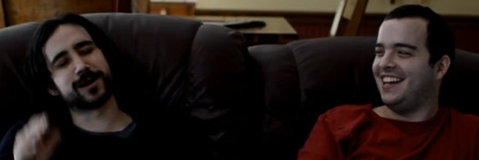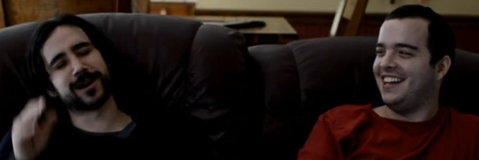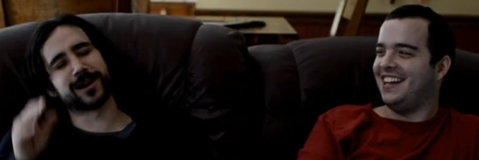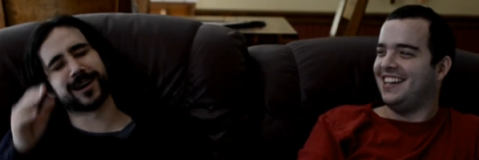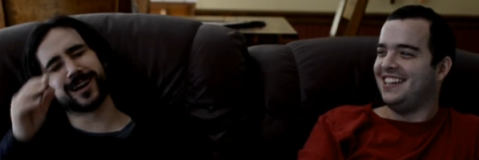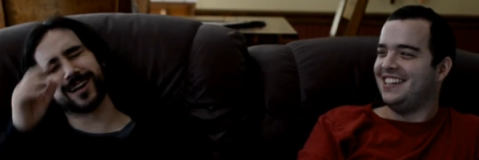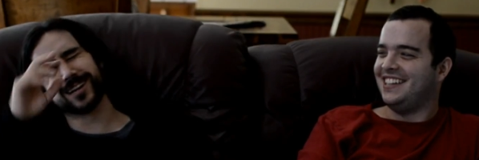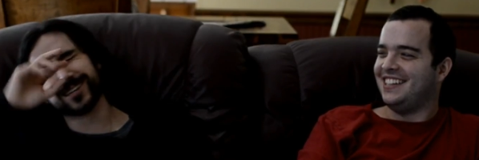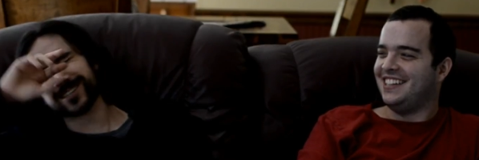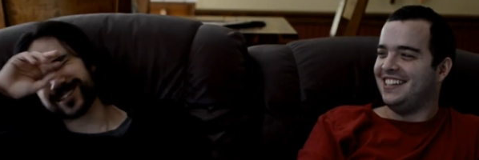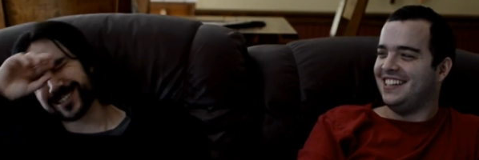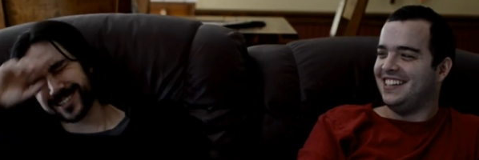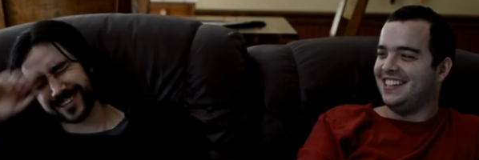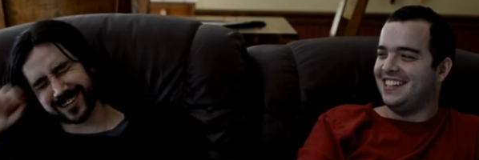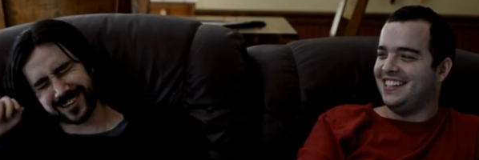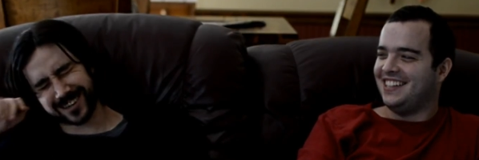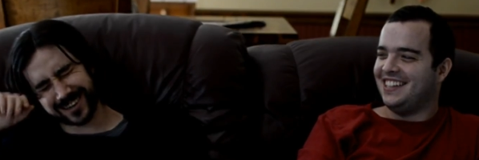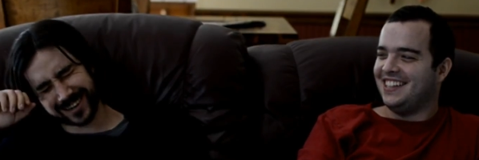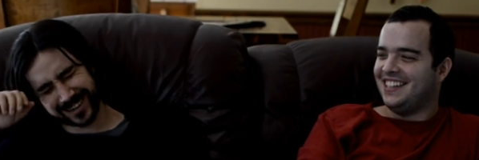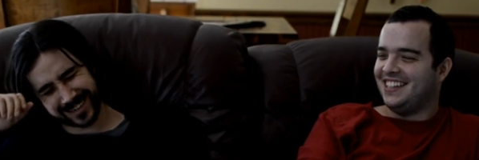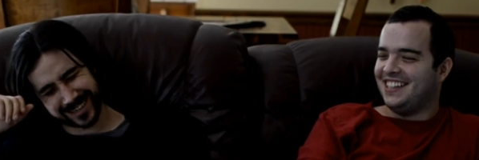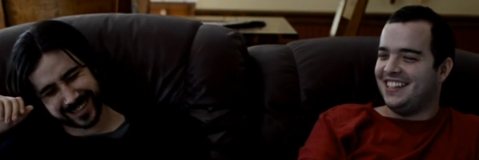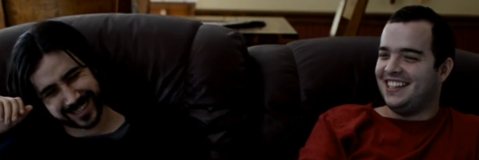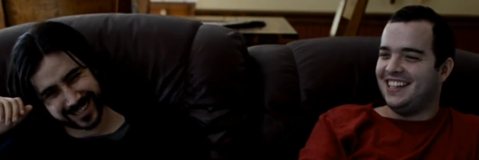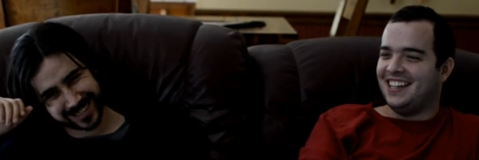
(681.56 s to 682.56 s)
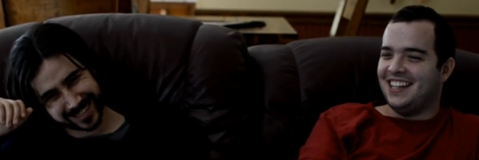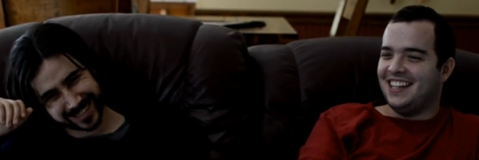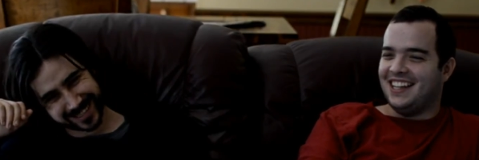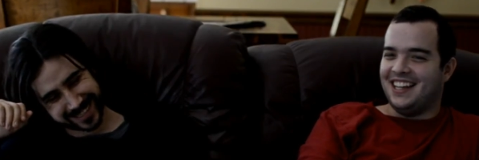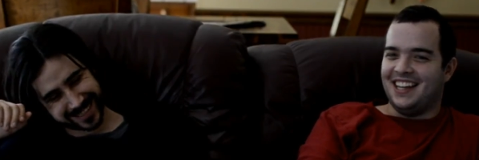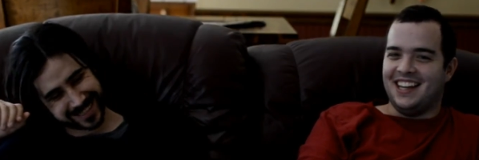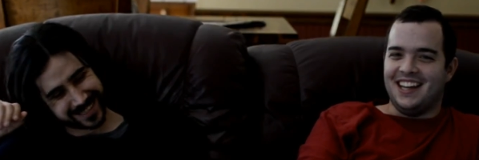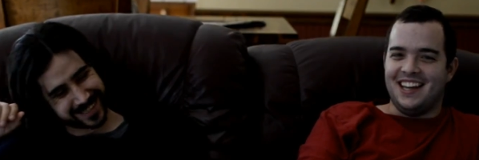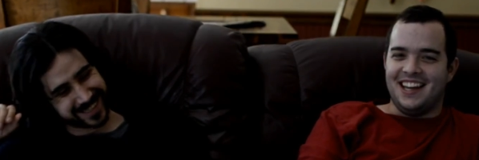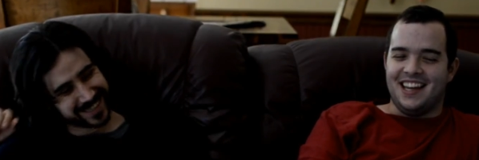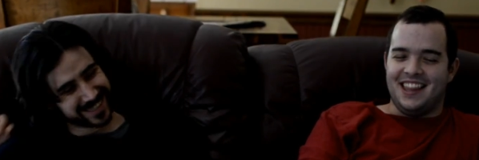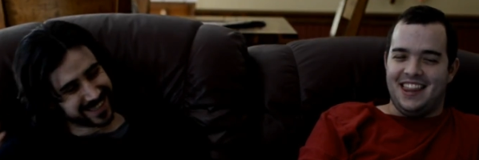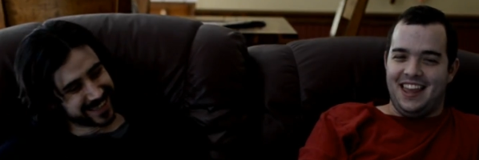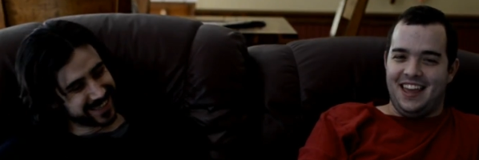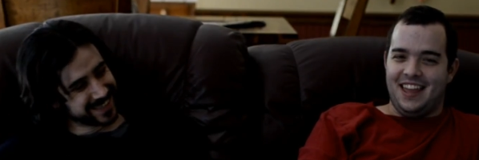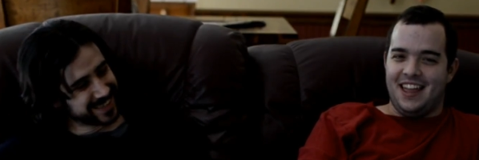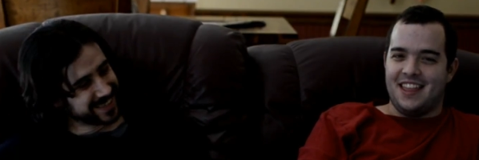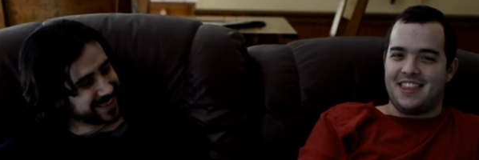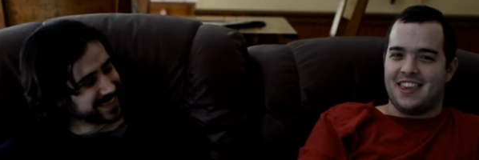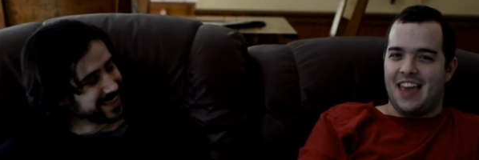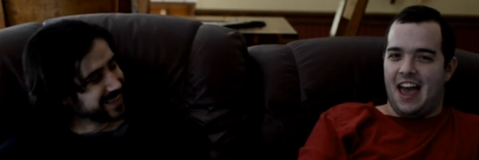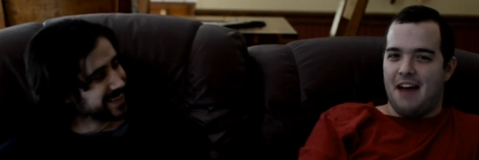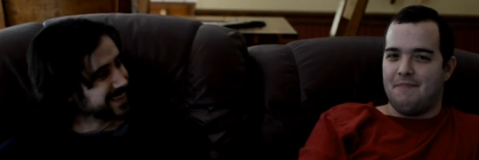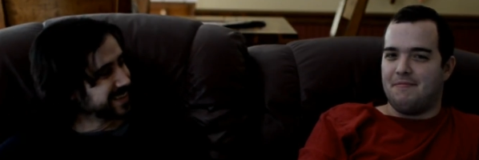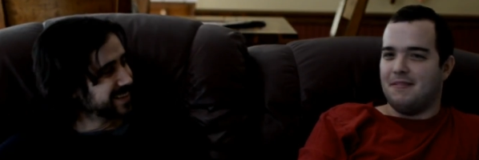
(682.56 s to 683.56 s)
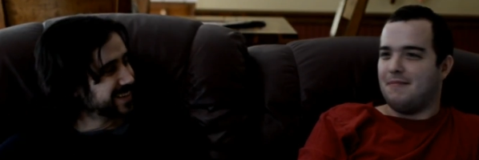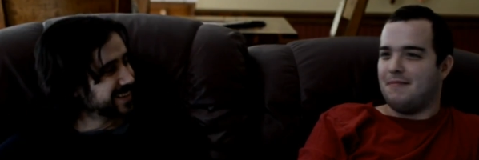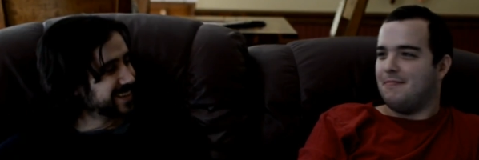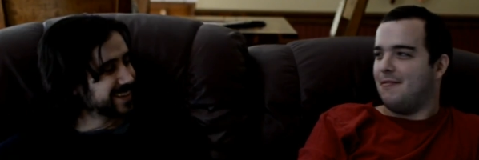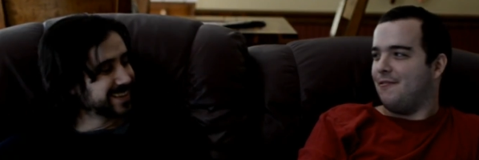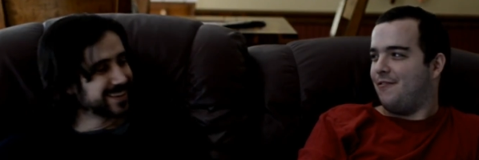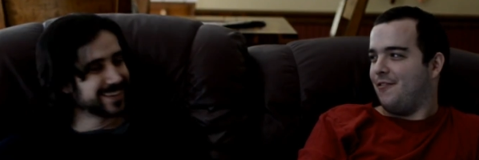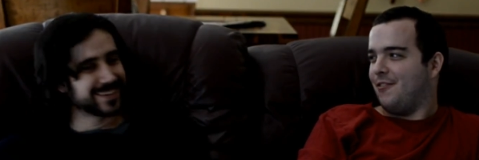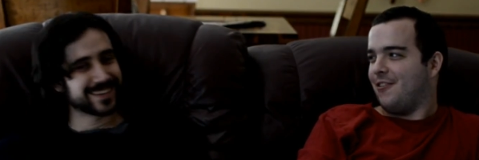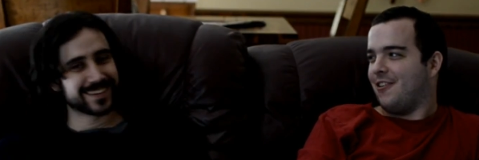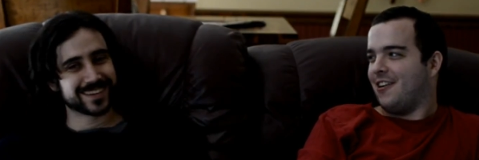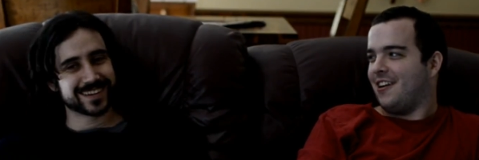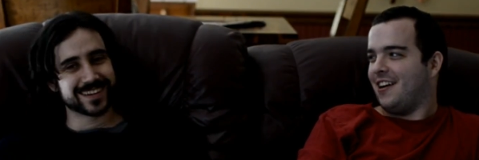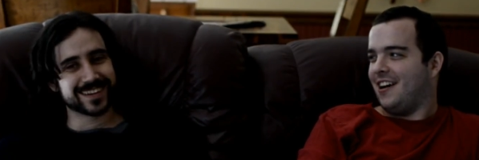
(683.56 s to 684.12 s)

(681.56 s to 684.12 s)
Speaker 1: Punisher. It's happened before.